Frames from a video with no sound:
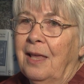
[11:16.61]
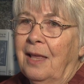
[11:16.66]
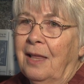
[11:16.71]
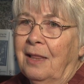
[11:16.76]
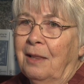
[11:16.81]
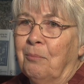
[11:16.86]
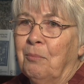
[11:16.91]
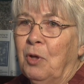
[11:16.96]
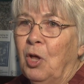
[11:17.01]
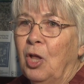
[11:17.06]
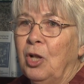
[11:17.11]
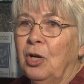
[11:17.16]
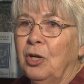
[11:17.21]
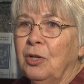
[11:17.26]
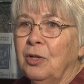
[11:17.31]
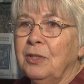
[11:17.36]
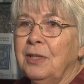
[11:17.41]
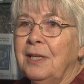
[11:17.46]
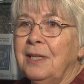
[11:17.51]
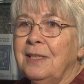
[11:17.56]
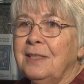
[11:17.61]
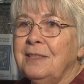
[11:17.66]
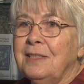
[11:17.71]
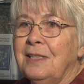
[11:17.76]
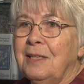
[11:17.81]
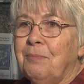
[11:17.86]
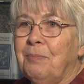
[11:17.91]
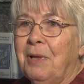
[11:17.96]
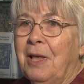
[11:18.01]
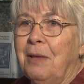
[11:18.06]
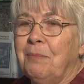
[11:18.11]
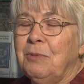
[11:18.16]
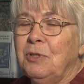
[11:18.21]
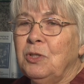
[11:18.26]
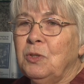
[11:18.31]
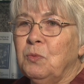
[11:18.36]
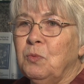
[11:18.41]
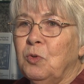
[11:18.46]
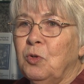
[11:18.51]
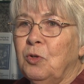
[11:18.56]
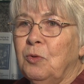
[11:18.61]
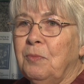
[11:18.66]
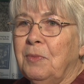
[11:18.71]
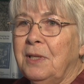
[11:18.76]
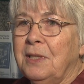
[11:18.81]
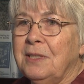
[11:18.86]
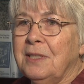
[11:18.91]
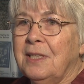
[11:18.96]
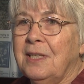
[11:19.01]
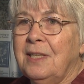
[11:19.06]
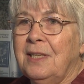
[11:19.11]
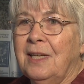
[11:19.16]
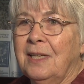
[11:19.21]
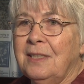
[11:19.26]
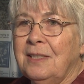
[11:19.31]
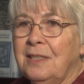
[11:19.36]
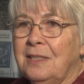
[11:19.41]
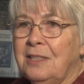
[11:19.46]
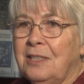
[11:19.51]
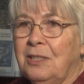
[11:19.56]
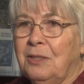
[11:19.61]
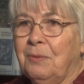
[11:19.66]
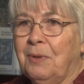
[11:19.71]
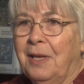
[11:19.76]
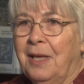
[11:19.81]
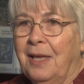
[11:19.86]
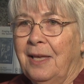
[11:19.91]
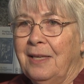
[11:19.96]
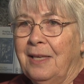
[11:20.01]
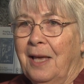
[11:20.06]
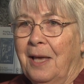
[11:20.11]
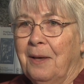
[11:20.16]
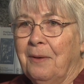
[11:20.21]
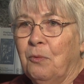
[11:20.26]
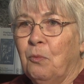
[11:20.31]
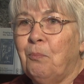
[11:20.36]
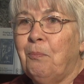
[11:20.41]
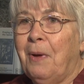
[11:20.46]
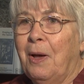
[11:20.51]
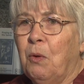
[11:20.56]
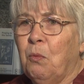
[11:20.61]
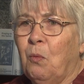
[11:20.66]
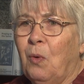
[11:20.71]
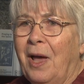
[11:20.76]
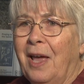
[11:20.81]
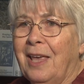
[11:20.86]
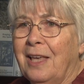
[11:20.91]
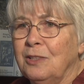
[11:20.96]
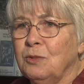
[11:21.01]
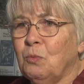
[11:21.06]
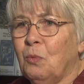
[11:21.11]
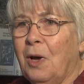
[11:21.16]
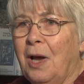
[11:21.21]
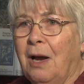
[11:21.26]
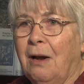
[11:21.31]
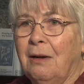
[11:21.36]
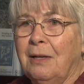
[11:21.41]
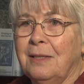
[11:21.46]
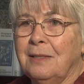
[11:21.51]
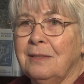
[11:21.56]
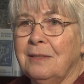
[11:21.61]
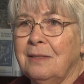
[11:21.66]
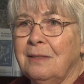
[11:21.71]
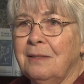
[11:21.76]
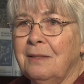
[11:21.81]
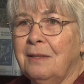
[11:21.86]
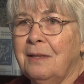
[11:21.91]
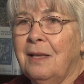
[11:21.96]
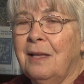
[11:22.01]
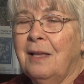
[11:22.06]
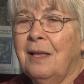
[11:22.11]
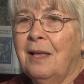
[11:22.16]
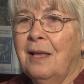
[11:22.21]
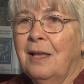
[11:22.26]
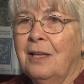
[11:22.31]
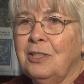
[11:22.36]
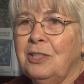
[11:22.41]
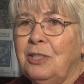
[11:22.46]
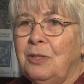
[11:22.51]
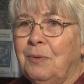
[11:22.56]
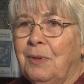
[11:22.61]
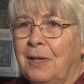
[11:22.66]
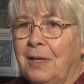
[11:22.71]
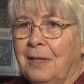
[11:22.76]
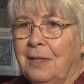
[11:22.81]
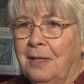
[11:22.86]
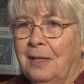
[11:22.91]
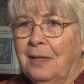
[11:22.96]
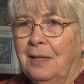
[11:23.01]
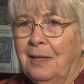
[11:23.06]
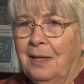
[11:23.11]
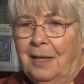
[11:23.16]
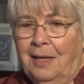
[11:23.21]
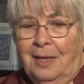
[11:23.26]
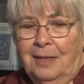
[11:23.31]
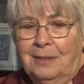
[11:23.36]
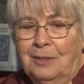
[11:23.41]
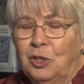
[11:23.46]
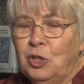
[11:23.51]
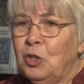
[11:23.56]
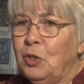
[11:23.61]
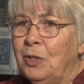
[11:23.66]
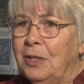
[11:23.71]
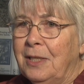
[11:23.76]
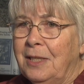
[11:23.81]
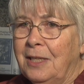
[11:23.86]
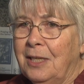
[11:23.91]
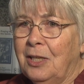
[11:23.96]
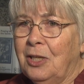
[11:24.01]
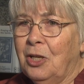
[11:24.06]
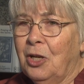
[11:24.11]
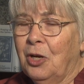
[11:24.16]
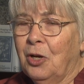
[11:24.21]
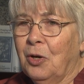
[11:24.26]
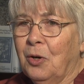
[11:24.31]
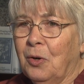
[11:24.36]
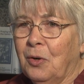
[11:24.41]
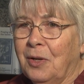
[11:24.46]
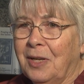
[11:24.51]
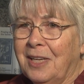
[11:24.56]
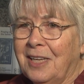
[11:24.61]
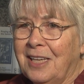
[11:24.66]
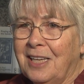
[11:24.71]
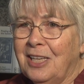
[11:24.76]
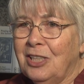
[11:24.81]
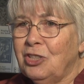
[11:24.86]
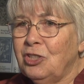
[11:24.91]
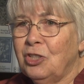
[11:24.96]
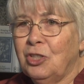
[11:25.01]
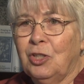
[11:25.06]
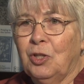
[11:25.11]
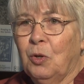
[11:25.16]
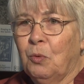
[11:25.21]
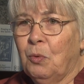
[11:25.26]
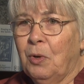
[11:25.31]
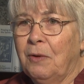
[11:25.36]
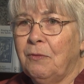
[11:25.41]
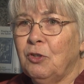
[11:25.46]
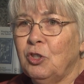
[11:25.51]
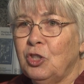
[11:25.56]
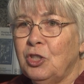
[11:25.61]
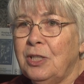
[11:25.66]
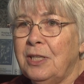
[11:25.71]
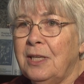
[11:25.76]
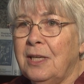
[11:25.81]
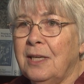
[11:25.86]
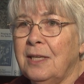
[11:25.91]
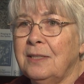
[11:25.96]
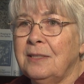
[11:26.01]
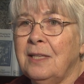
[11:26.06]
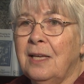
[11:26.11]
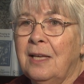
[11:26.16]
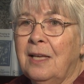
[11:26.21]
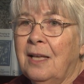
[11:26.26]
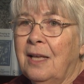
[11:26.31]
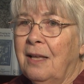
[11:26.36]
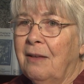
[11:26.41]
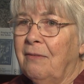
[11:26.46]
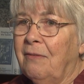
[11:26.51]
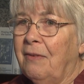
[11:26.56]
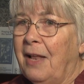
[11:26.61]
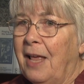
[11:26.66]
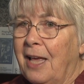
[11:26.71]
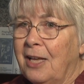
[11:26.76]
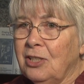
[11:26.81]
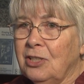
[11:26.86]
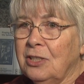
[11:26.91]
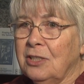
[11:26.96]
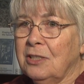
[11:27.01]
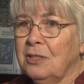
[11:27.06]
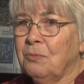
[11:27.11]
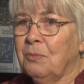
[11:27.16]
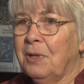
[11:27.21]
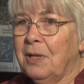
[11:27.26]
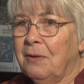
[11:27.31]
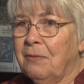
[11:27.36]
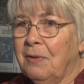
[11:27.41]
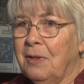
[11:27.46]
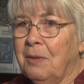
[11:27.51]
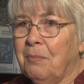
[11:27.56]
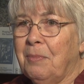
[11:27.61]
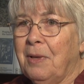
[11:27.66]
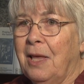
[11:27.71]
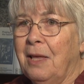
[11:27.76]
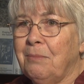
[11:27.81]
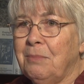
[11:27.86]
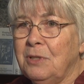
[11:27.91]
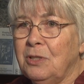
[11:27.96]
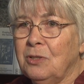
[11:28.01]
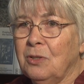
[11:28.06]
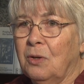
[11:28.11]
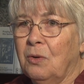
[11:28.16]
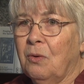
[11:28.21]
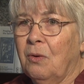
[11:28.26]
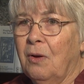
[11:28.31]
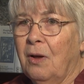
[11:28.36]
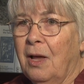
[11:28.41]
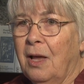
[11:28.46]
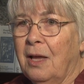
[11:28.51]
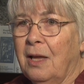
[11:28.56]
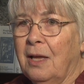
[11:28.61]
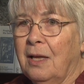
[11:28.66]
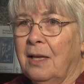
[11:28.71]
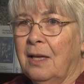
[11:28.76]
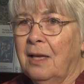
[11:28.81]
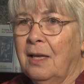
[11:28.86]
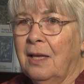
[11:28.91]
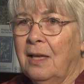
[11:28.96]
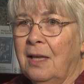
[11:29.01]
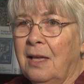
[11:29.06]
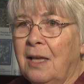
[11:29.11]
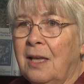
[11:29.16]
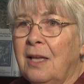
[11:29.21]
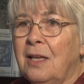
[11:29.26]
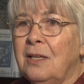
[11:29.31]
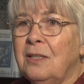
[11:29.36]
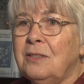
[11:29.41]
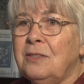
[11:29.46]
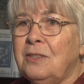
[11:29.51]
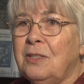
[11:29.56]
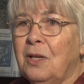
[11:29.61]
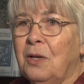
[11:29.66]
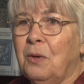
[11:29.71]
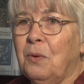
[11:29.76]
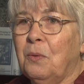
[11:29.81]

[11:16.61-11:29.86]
the monitor is in the baby's room. It's connected to I guess wireless, to a unit in her kitchen or wherever she is, flashes whenever the babies are crying. So